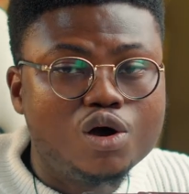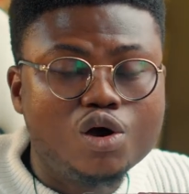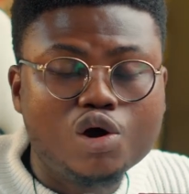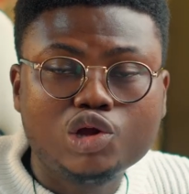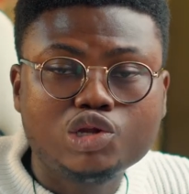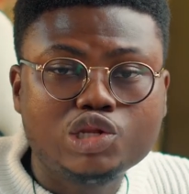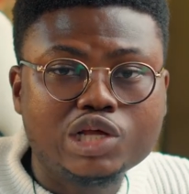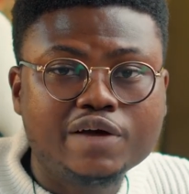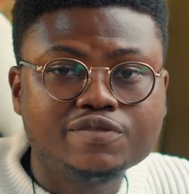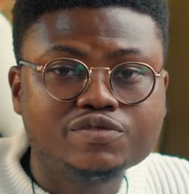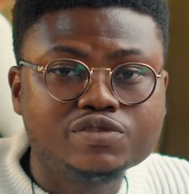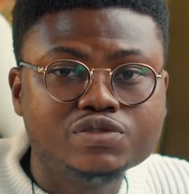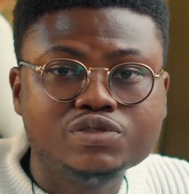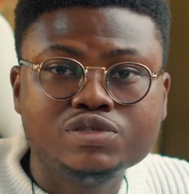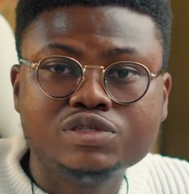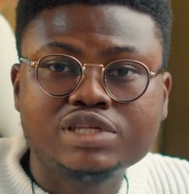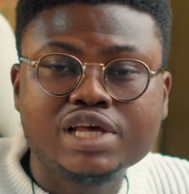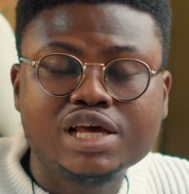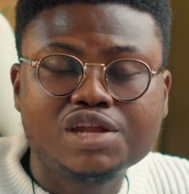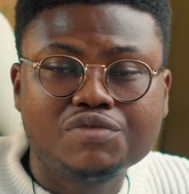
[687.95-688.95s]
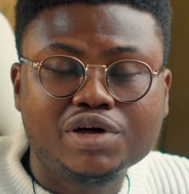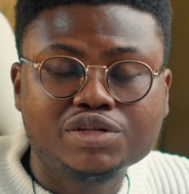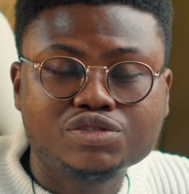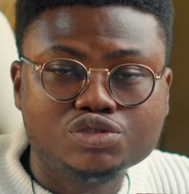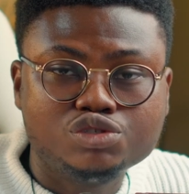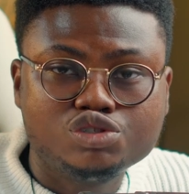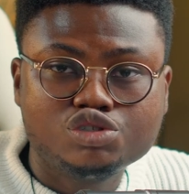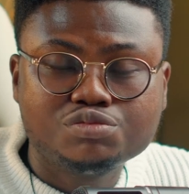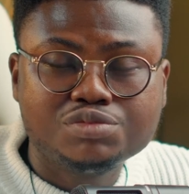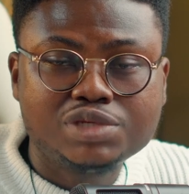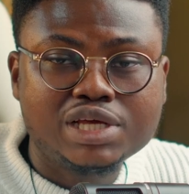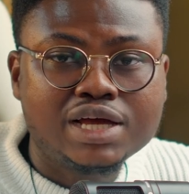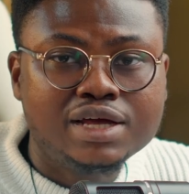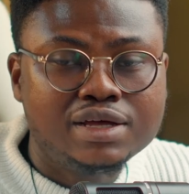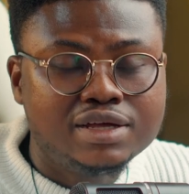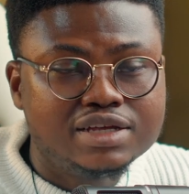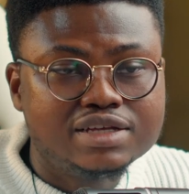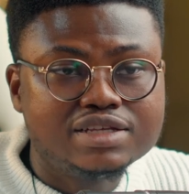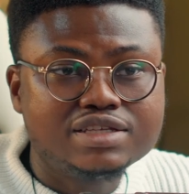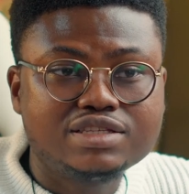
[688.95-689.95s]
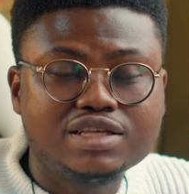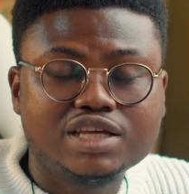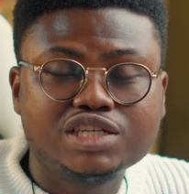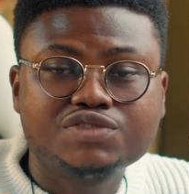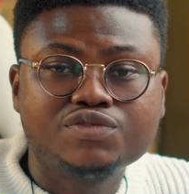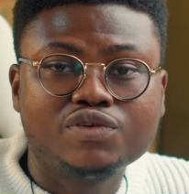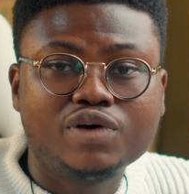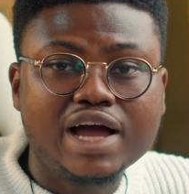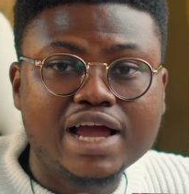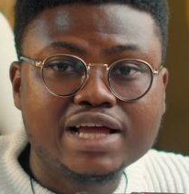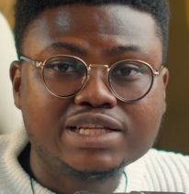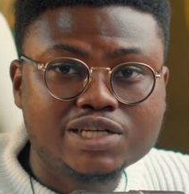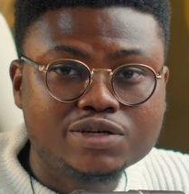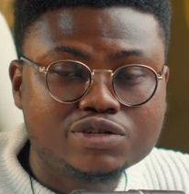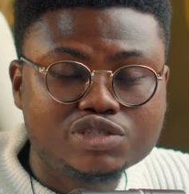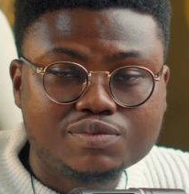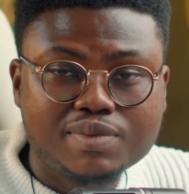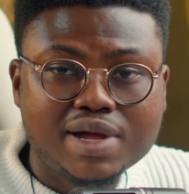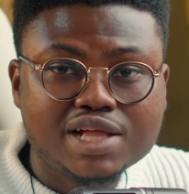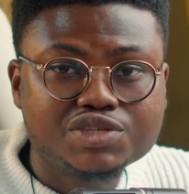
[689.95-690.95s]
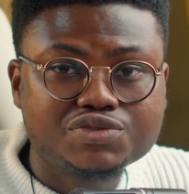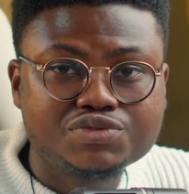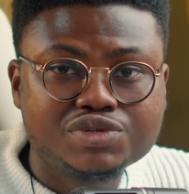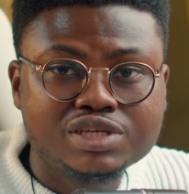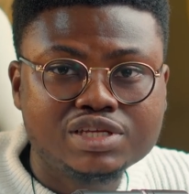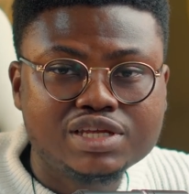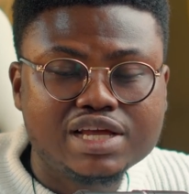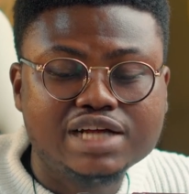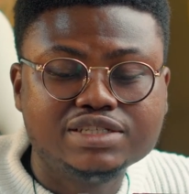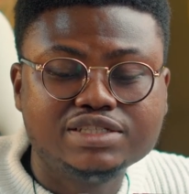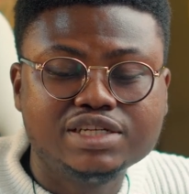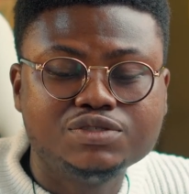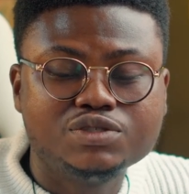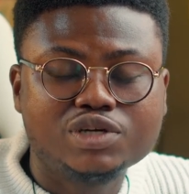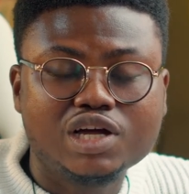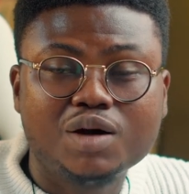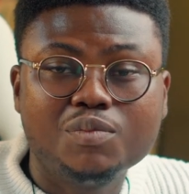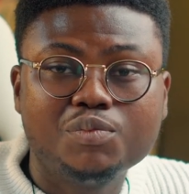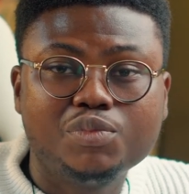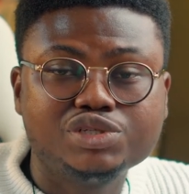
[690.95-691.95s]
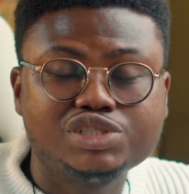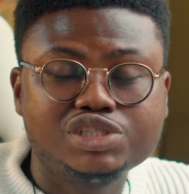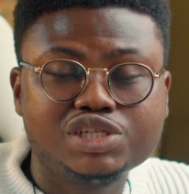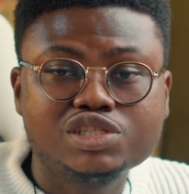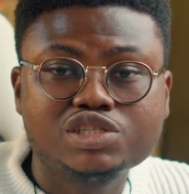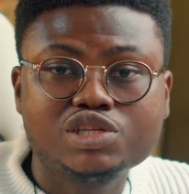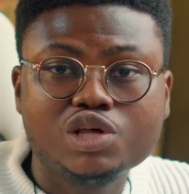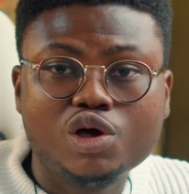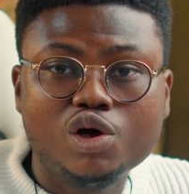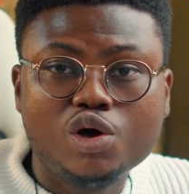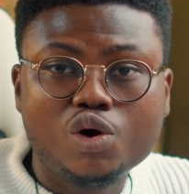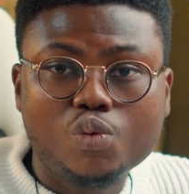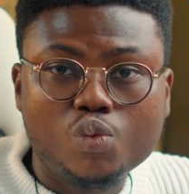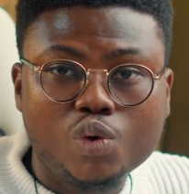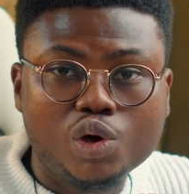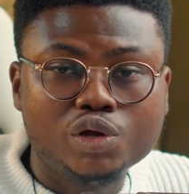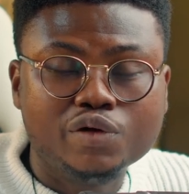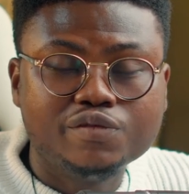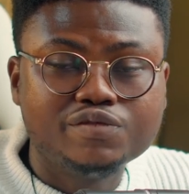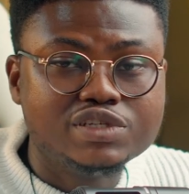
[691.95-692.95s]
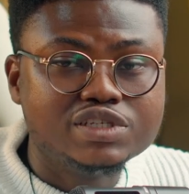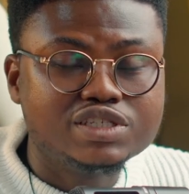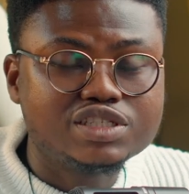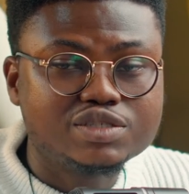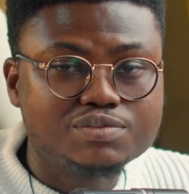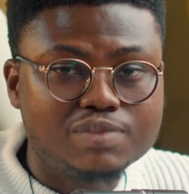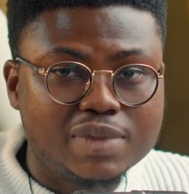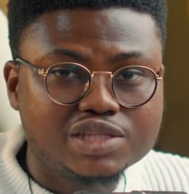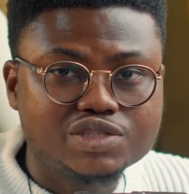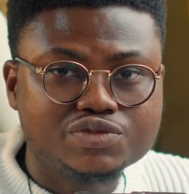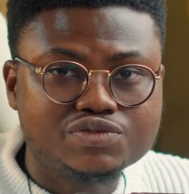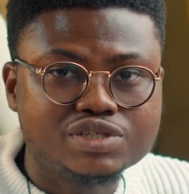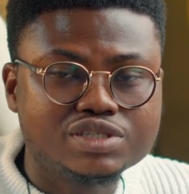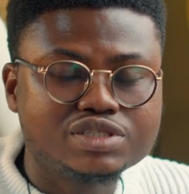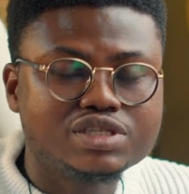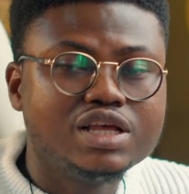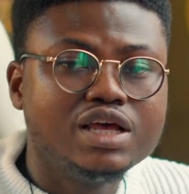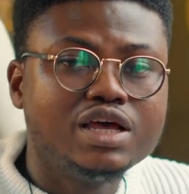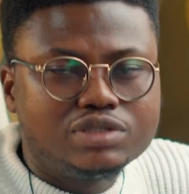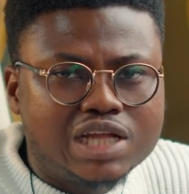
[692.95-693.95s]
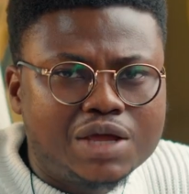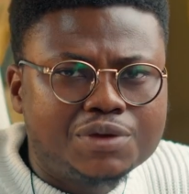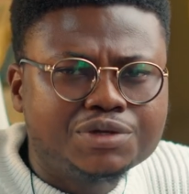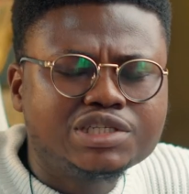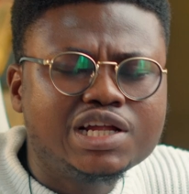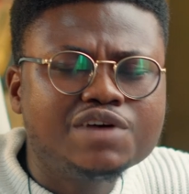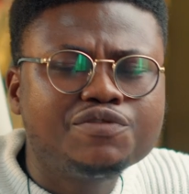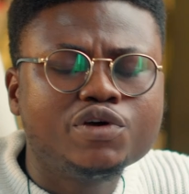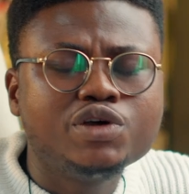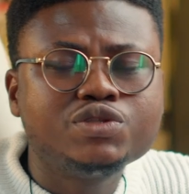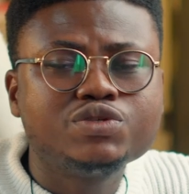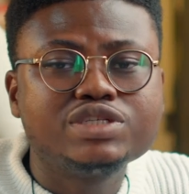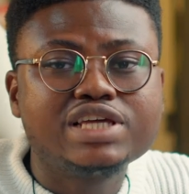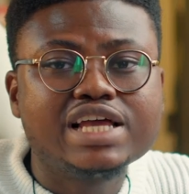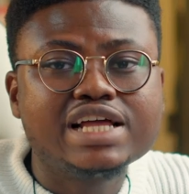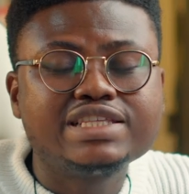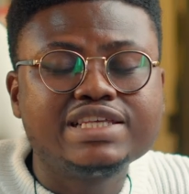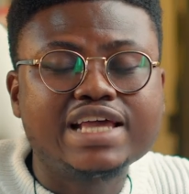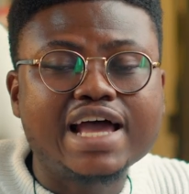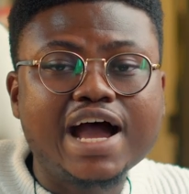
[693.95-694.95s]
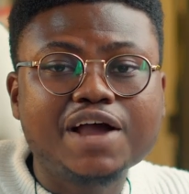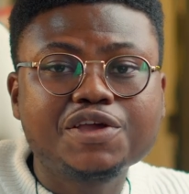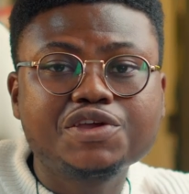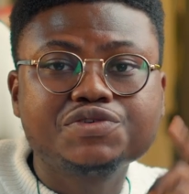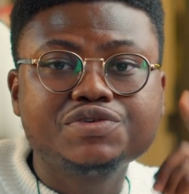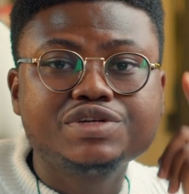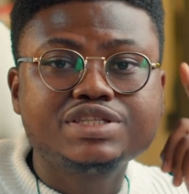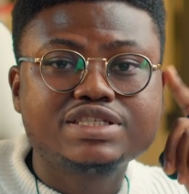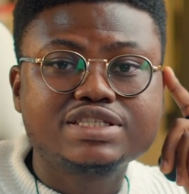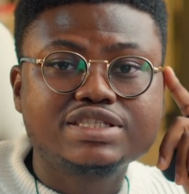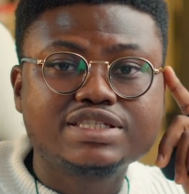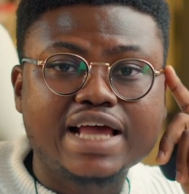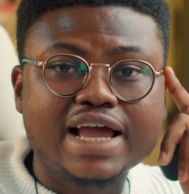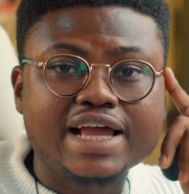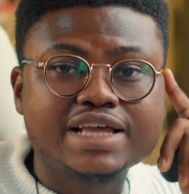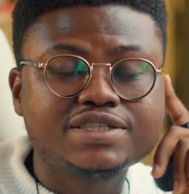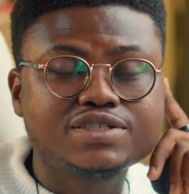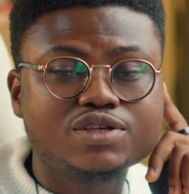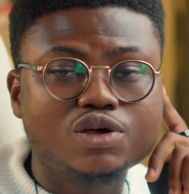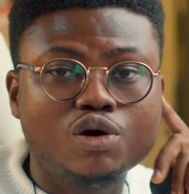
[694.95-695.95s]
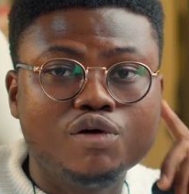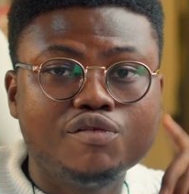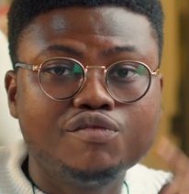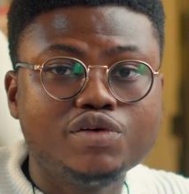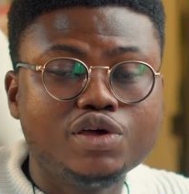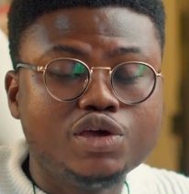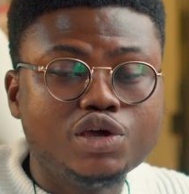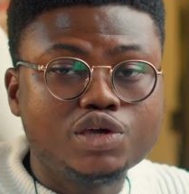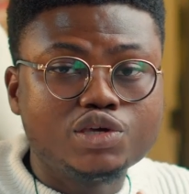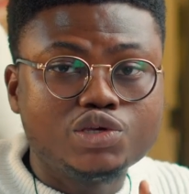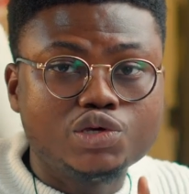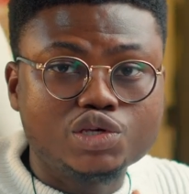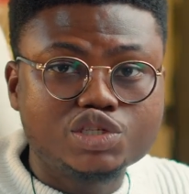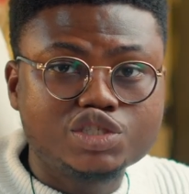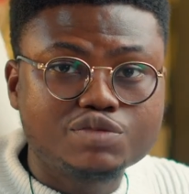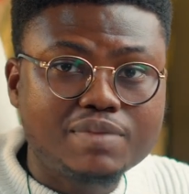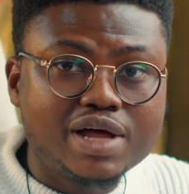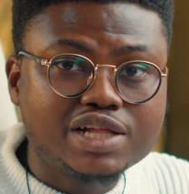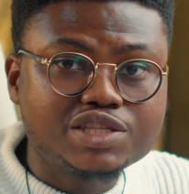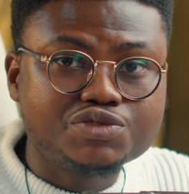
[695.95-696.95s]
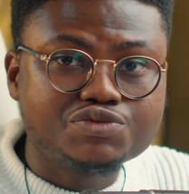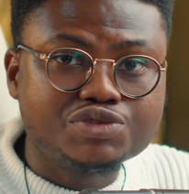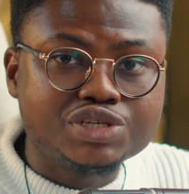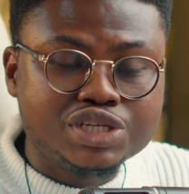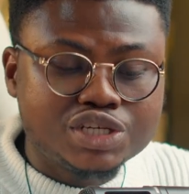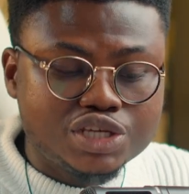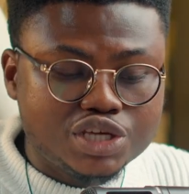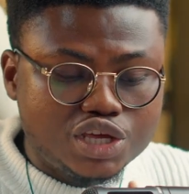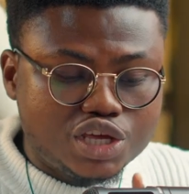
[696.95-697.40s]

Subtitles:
All you have to do is head over to Jumia, search for itel smart ring, and then you can purchase one of these smart rings. Now, in order for you to get the accurate size of your smart ring,